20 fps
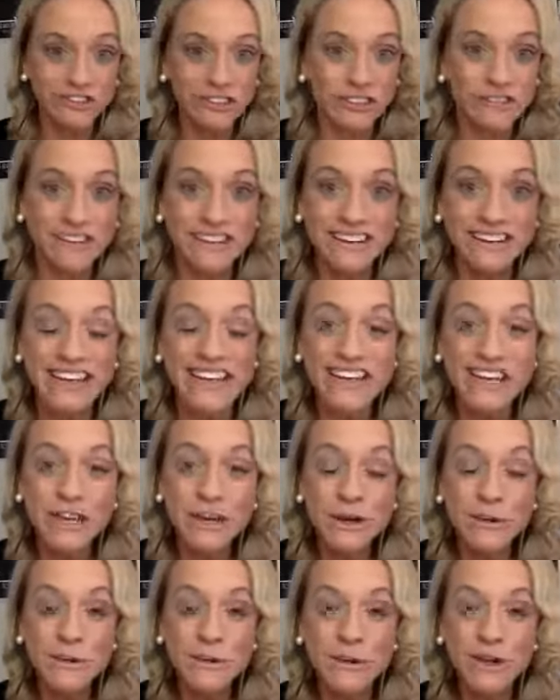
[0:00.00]
your feet. Like
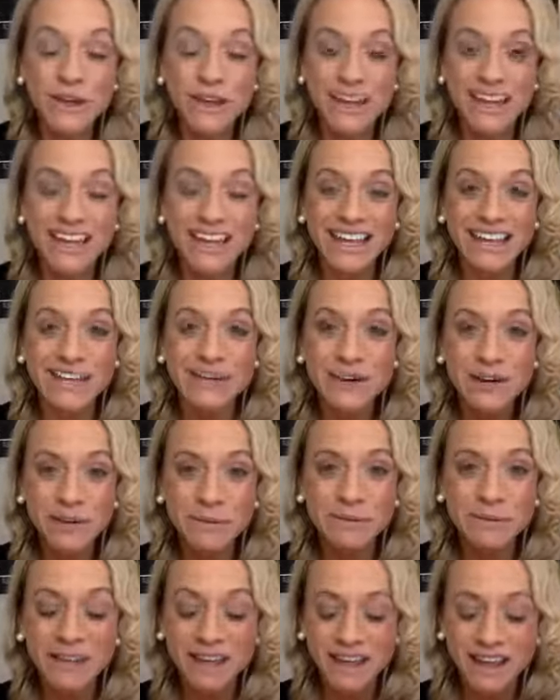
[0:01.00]
you're going to
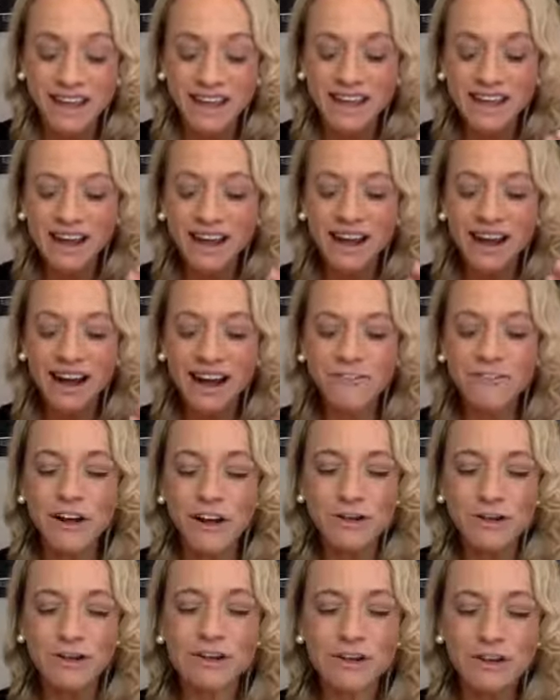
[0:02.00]
be like, if
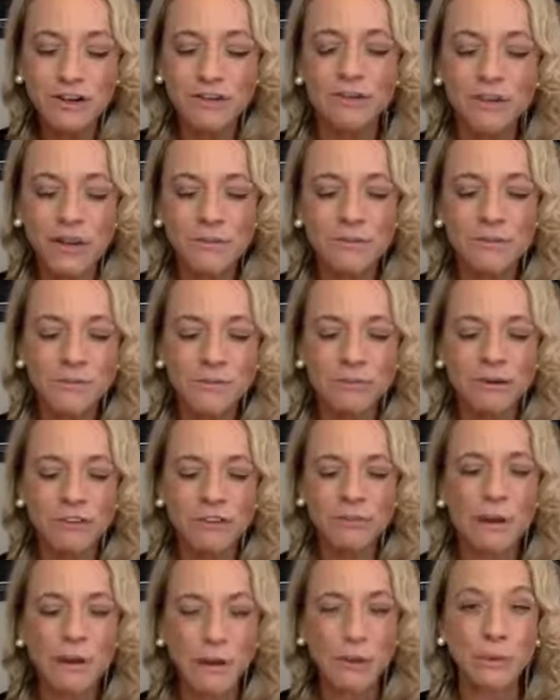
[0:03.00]
I only knew that
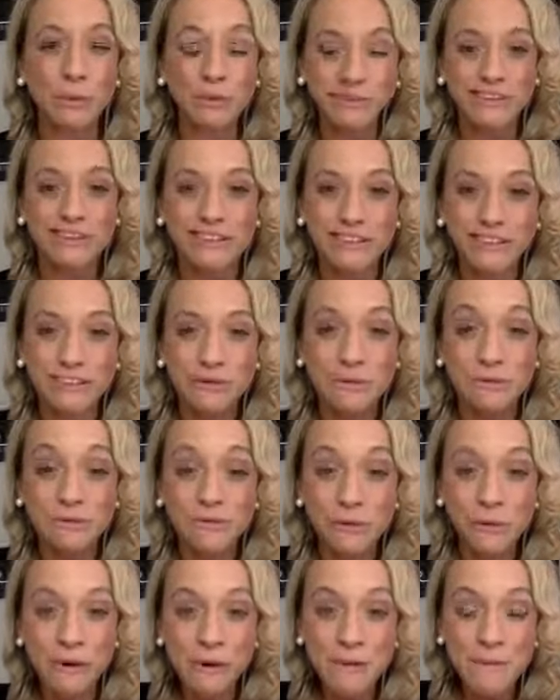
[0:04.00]
reaching my goal was this easy
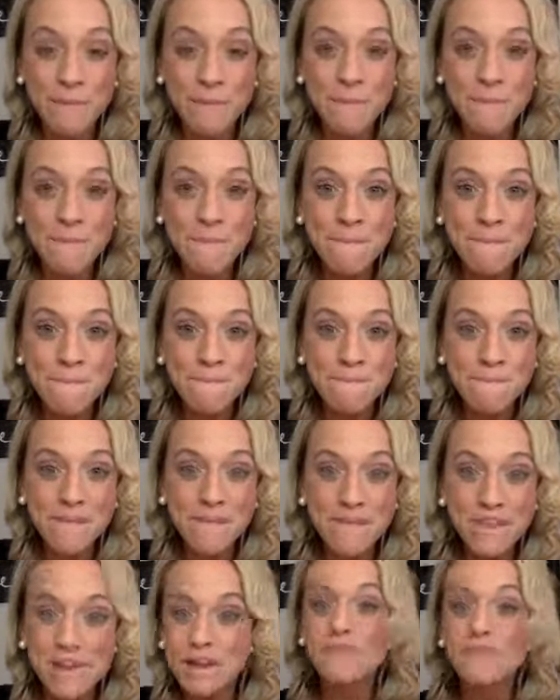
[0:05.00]
before,
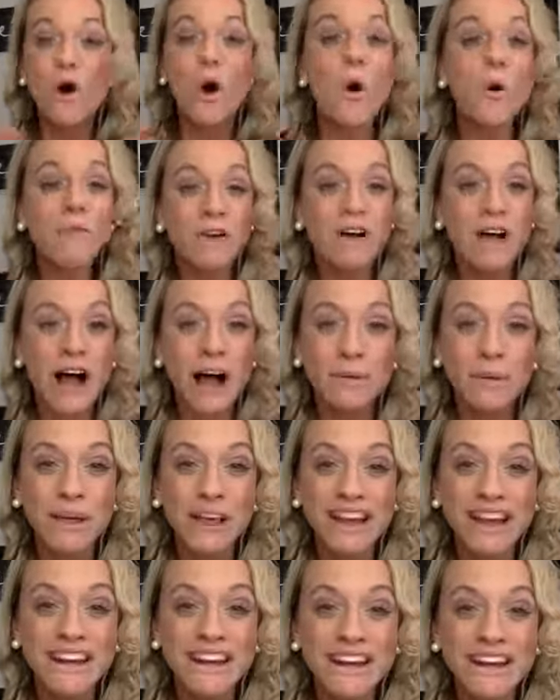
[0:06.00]
that I've
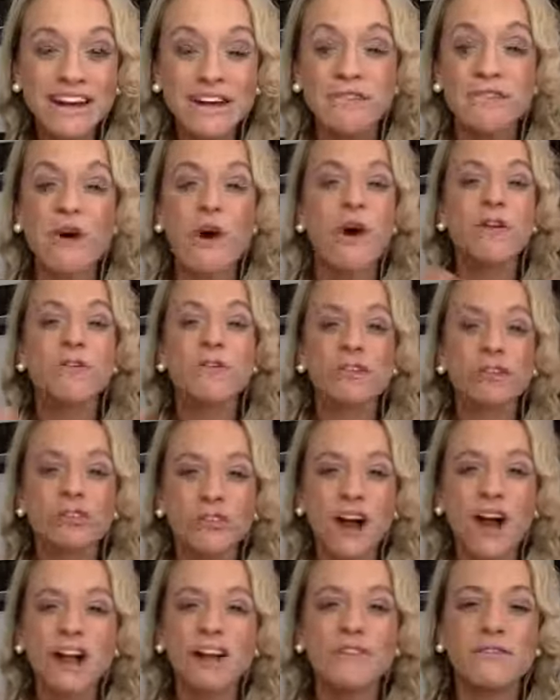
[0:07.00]
overcomplicated it, I've
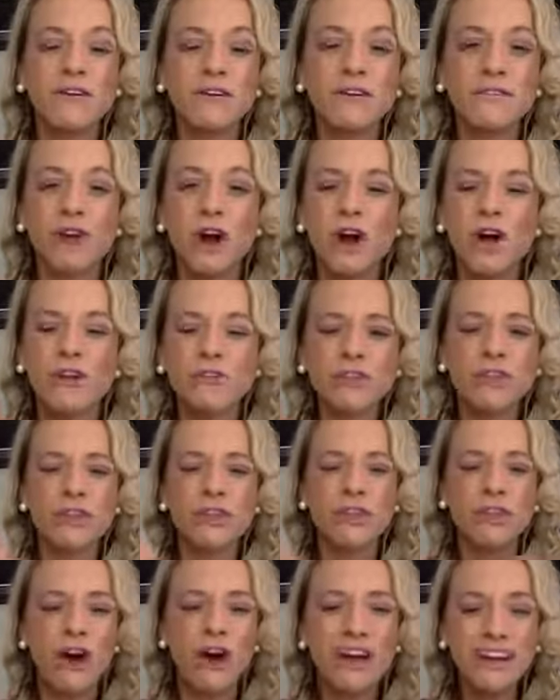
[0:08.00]
overtried, I've
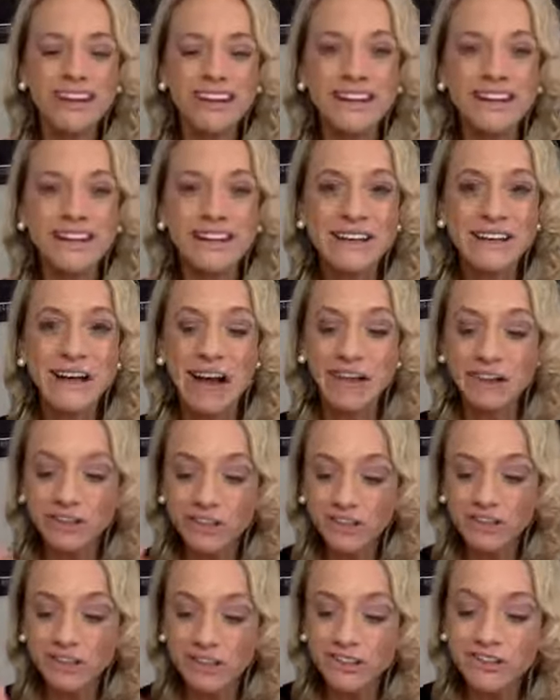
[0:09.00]
overthought it, I
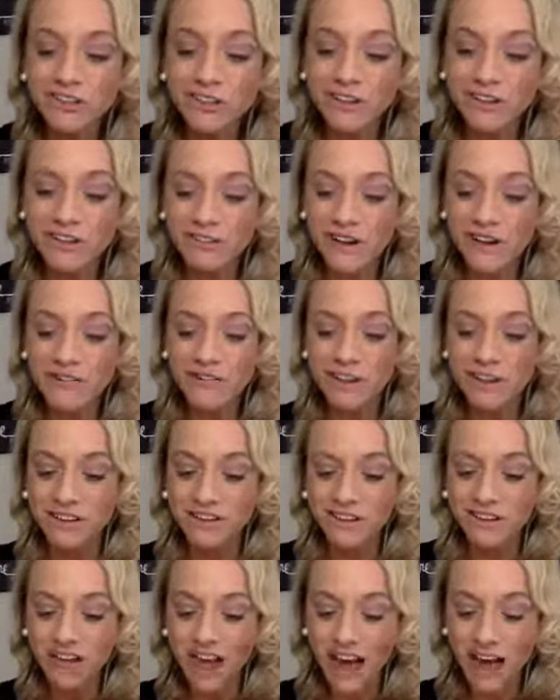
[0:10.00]
just need to do these five
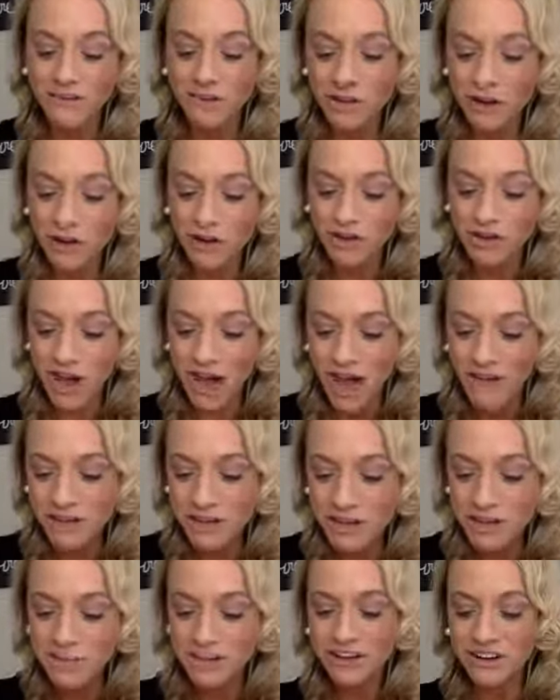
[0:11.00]
things. Have a coach, have a
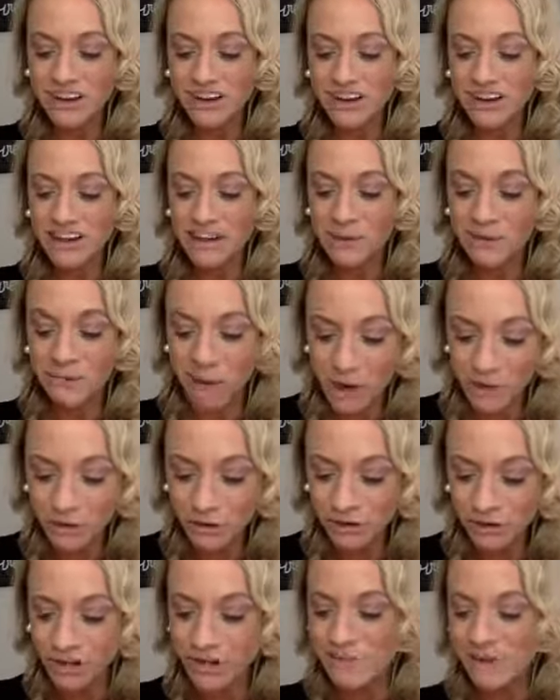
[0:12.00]
community, pop
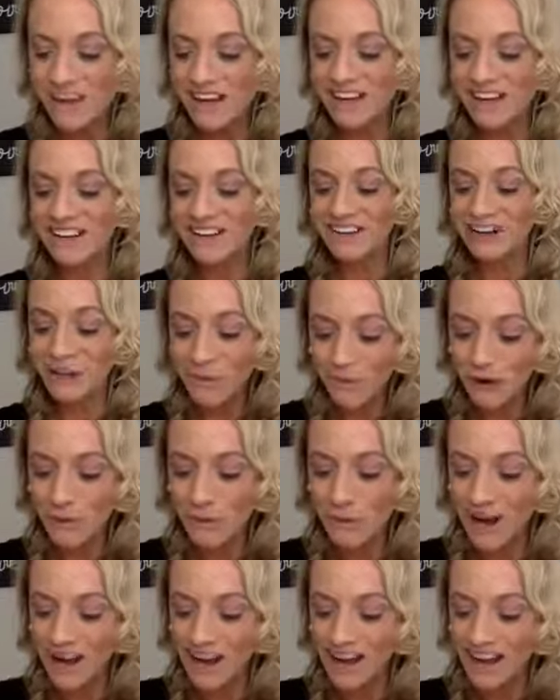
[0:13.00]
more champagne, know my
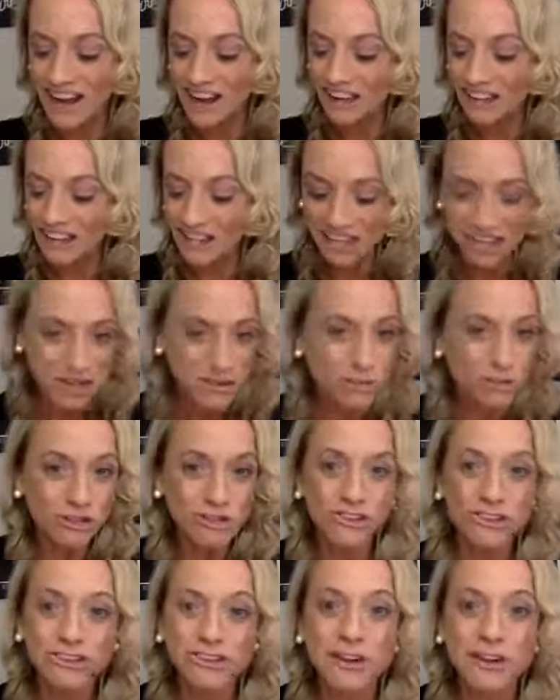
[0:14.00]
why, and keep
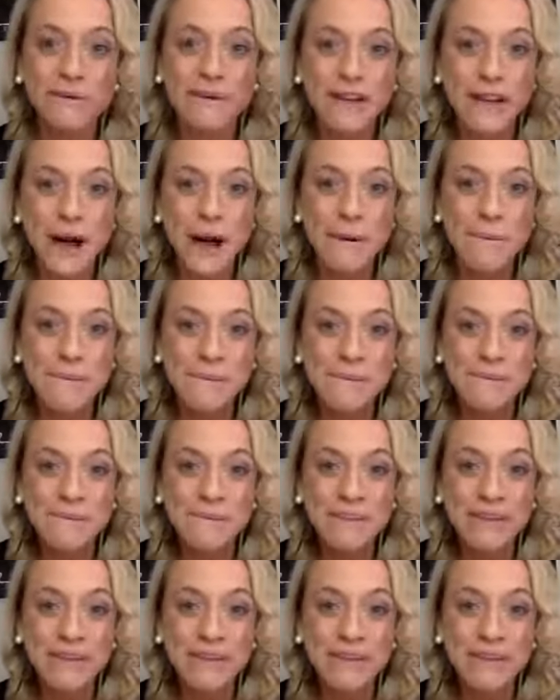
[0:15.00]
showing up.